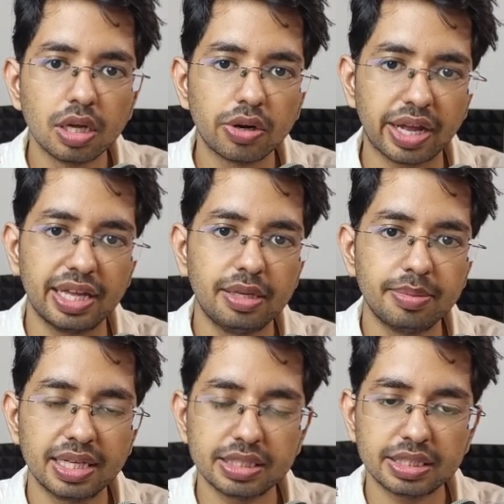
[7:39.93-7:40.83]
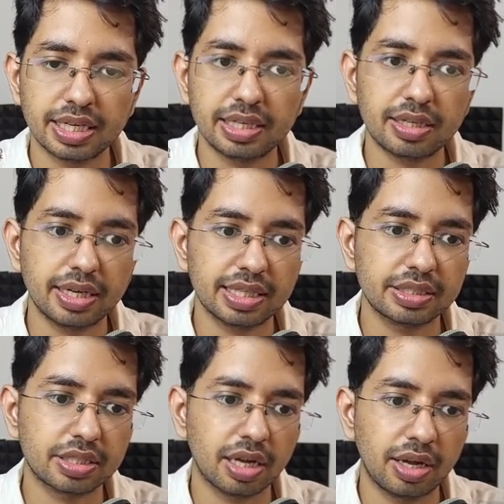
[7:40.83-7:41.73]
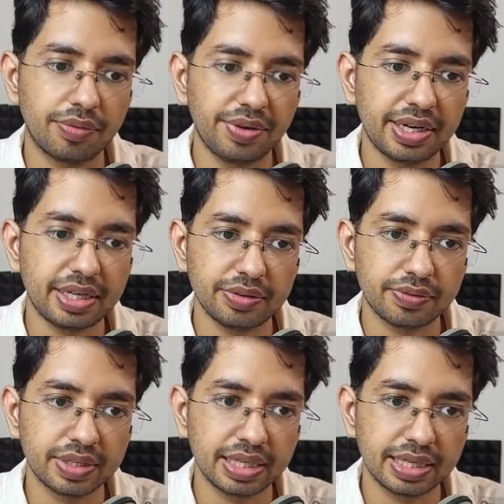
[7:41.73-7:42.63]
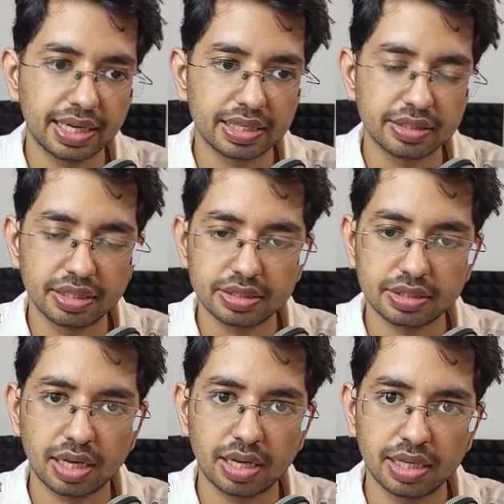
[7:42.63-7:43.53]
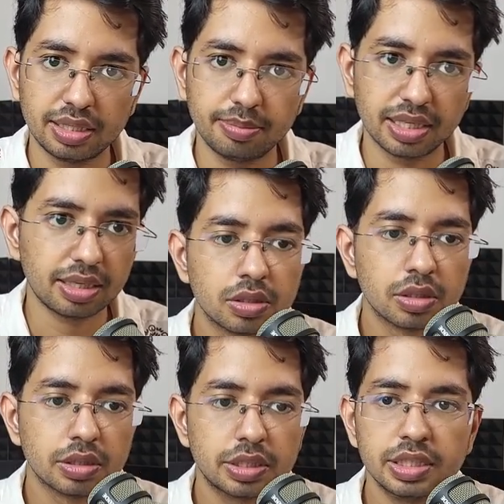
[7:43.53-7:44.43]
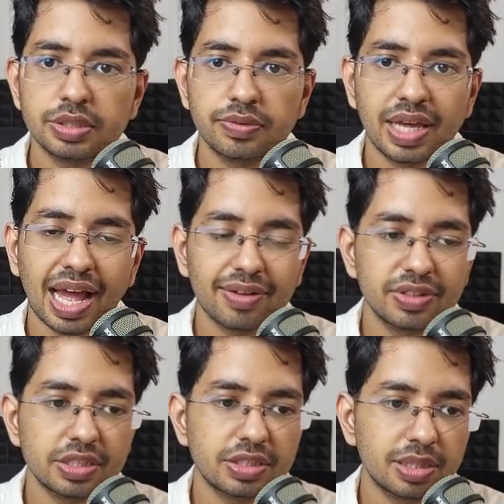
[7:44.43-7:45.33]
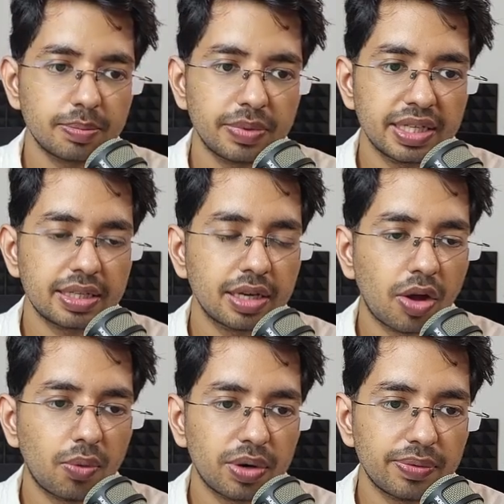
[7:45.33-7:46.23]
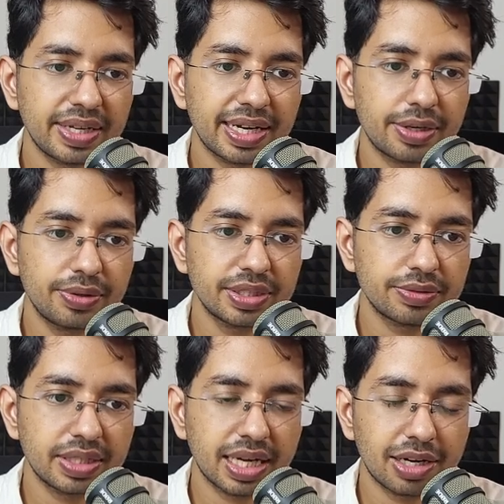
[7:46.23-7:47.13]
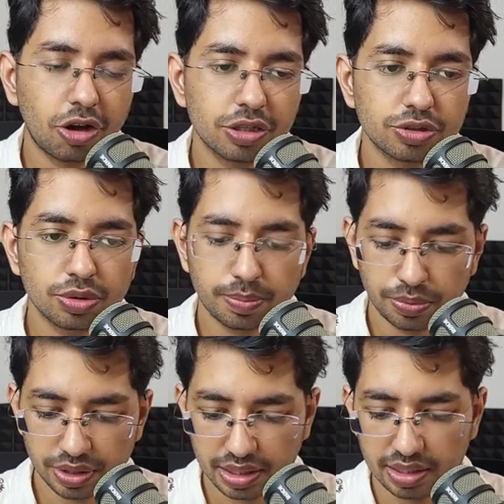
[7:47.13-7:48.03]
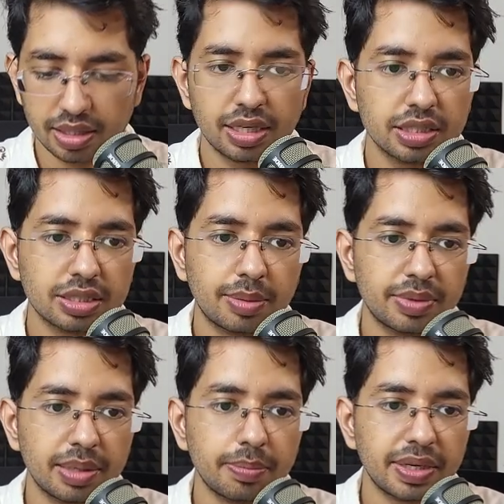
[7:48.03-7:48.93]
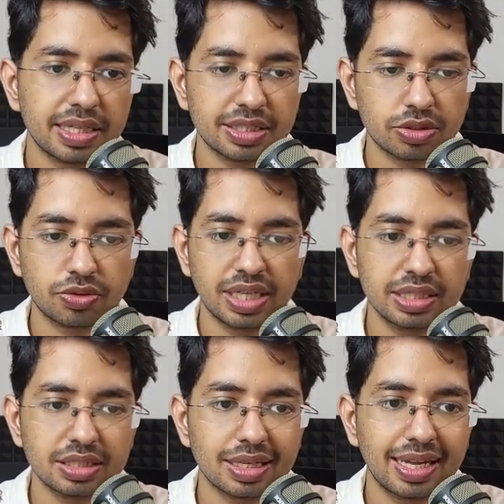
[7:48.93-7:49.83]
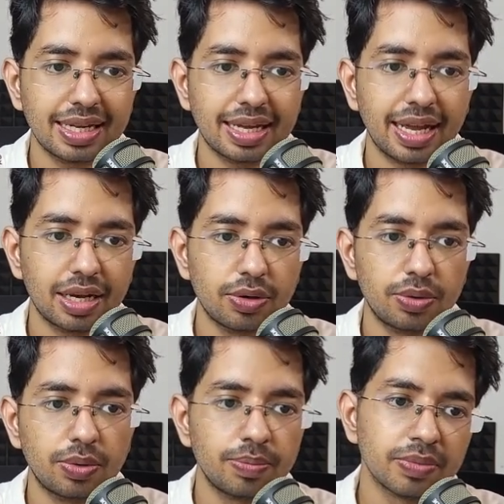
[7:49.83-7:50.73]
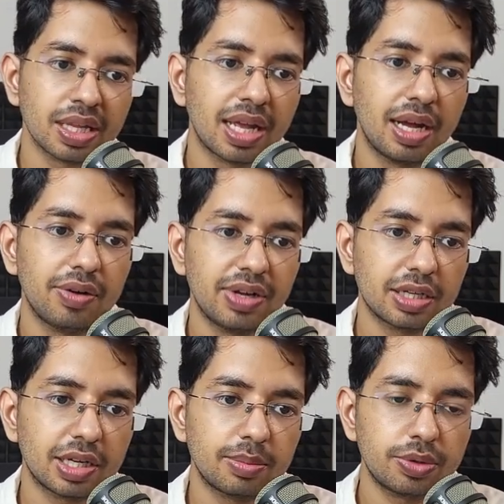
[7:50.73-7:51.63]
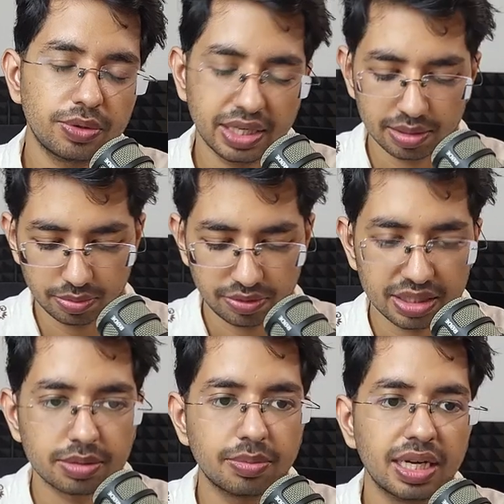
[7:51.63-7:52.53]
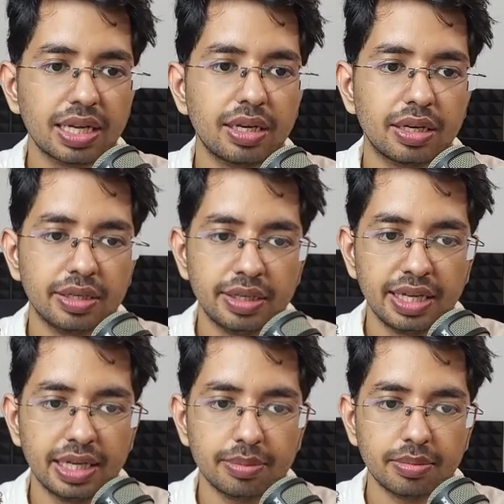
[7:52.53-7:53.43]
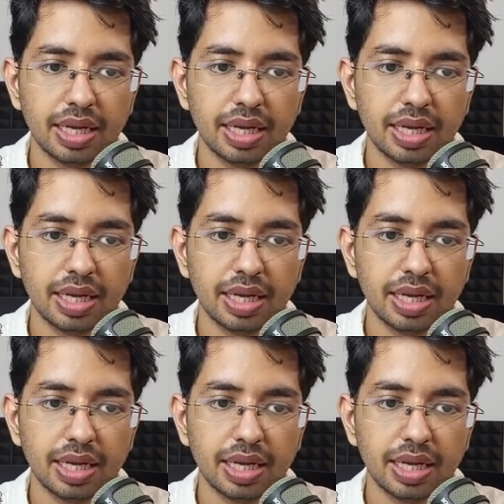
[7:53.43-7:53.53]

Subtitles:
Okay, email sent. Let's wait if we get this email. Since we have this template, now what we can do is we can also put some template strings like hello, welcome to AWS Mail, name.